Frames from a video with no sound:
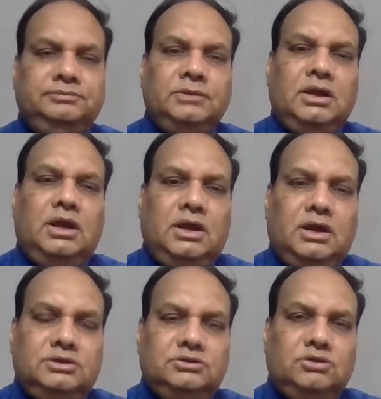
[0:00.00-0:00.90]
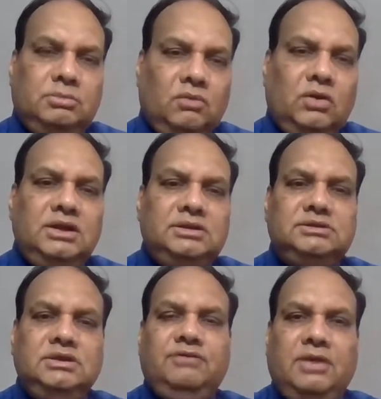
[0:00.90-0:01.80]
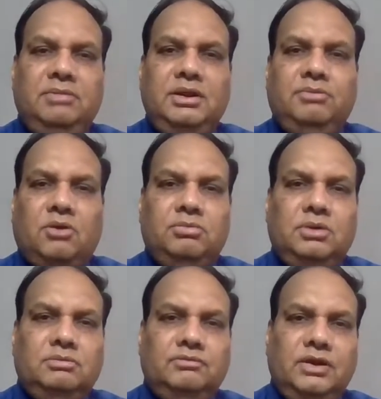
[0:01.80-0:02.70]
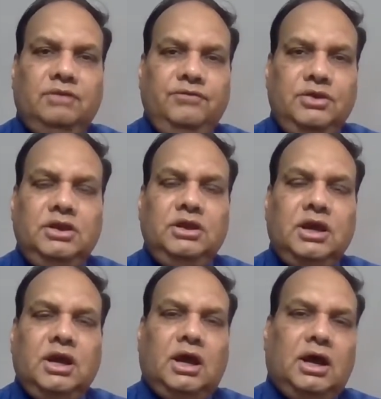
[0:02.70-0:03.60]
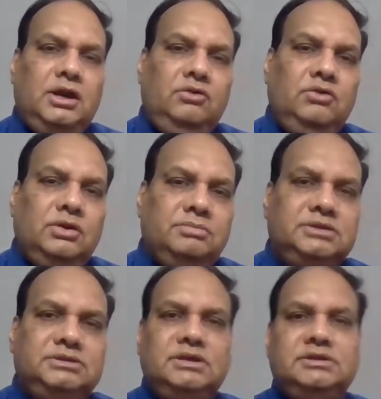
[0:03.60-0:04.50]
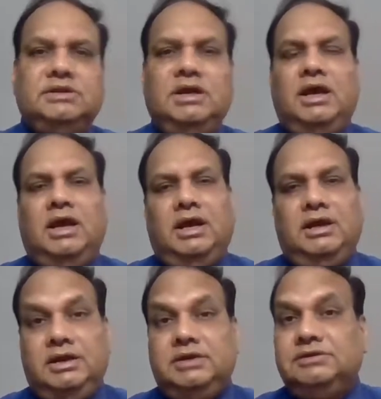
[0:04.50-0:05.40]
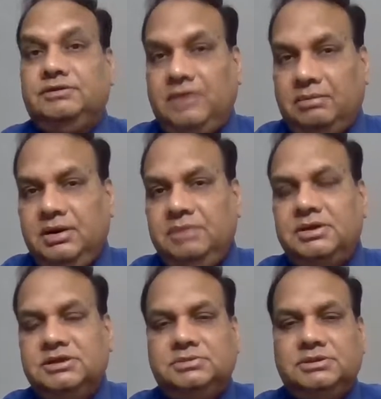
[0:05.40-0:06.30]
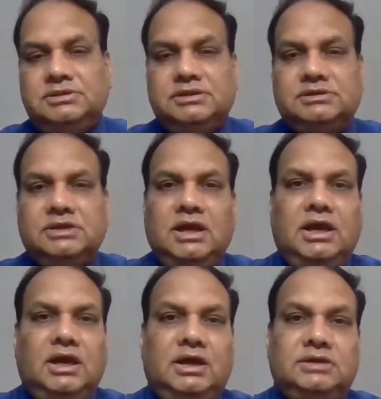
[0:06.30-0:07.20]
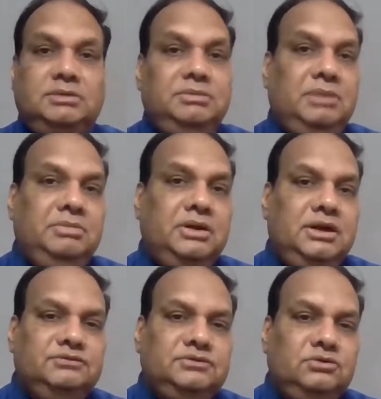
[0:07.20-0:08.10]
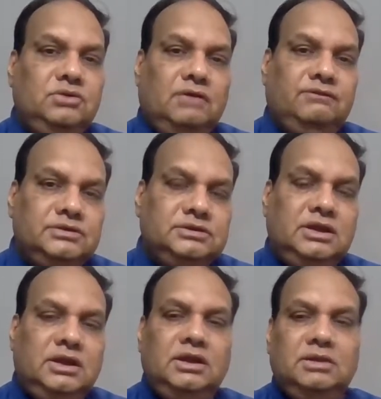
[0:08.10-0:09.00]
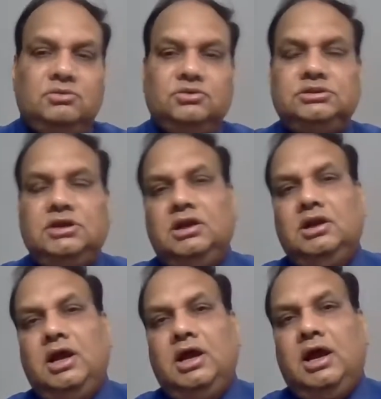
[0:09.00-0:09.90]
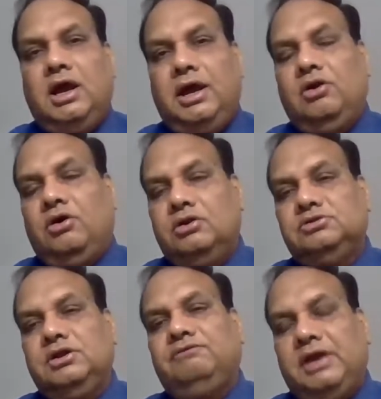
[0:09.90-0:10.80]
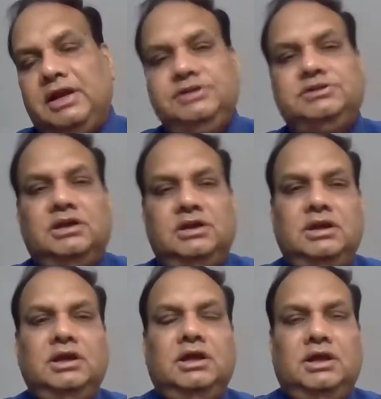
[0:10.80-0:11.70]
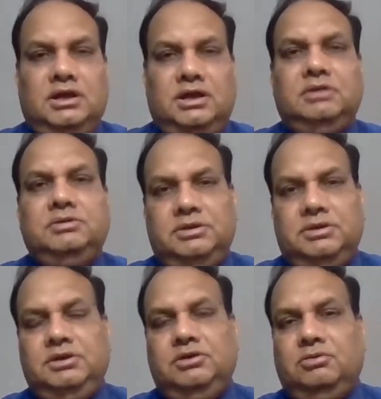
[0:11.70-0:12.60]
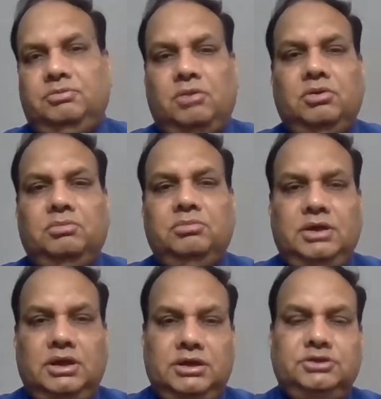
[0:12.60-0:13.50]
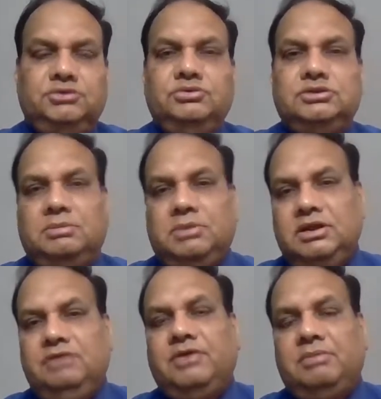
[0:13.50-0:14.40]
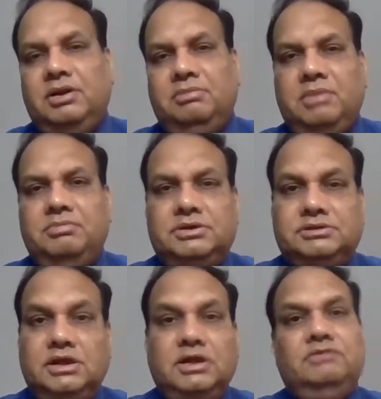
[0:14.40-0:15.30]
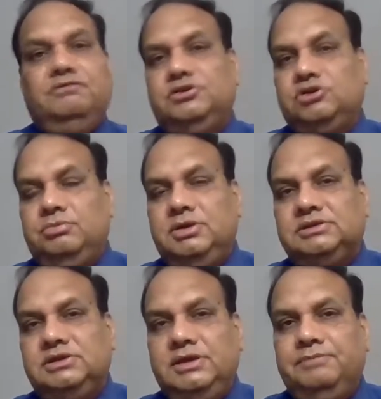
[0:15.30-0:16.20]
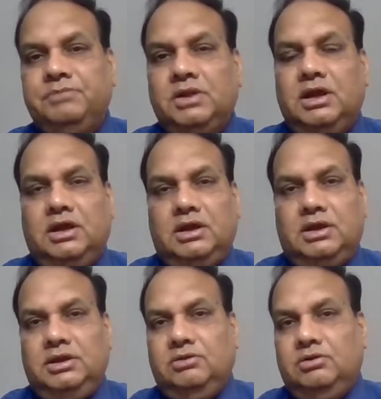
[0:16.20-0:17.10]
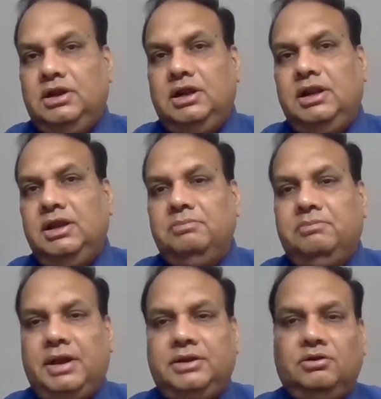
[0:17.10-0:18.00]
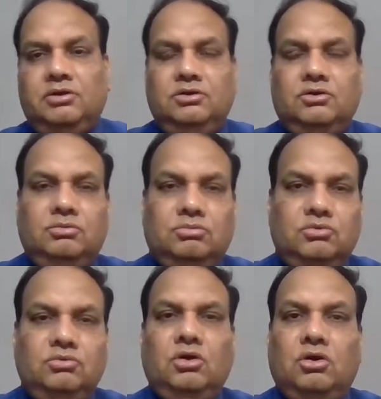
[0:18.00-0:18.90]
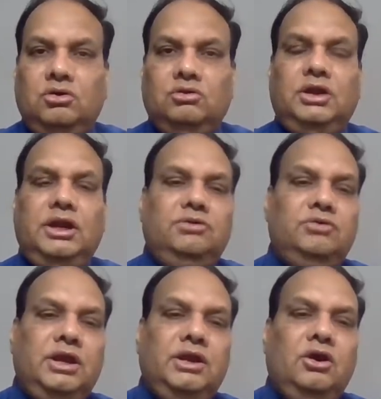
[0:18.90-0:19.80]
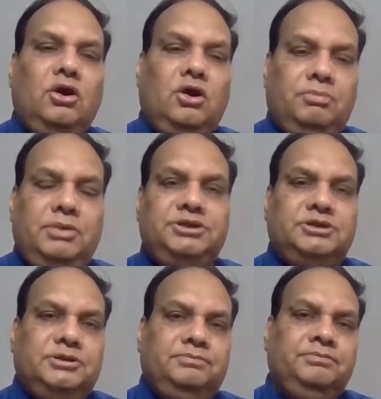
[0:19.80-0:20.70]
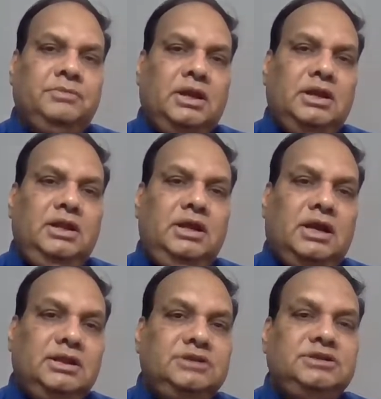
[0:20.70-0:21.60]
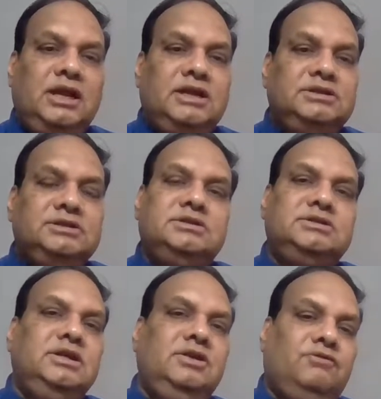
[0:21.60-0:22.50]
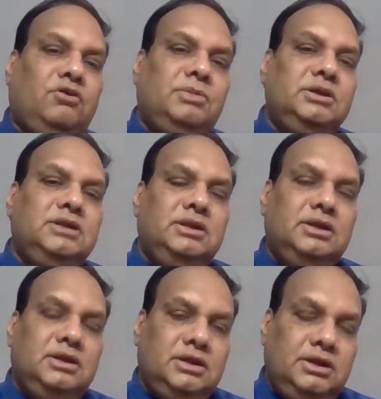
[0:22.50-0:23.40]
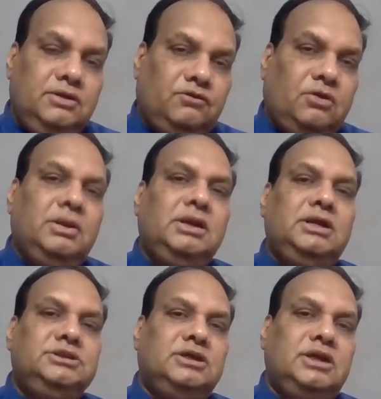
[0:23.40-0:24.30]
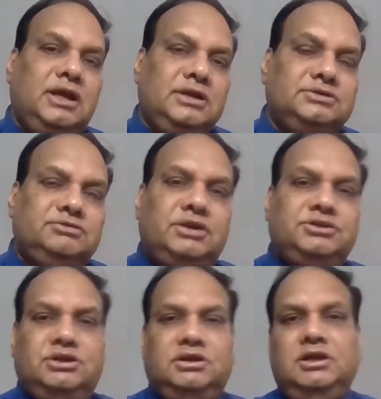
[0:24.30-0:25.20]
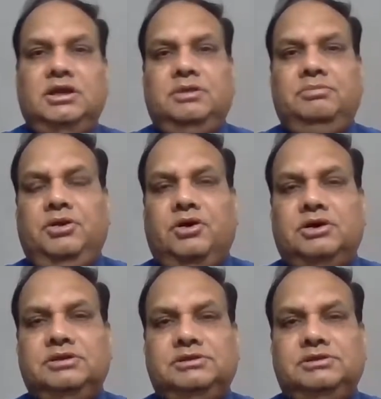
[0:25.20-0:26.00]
So, number one is the family problem when we are into a business and it is a family-based business. Sometimes it gives you a physical, emotional, and also a financial, problem issues among the family members, which obviously, greatly impact on your mood, on your day-to-day operation. The other challenges is the informal culture and structure because